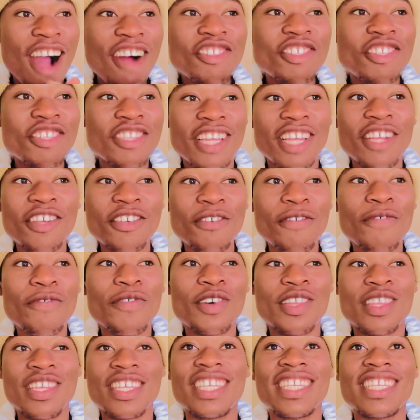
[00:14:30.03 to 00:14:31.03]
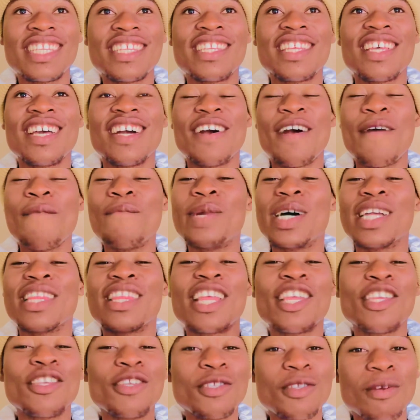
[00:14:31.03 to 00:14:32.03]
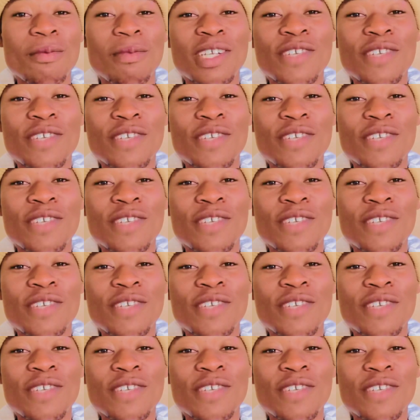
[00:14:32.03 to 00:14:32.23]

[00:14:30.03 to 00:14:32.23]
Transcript: to thank you for this, but thank you so much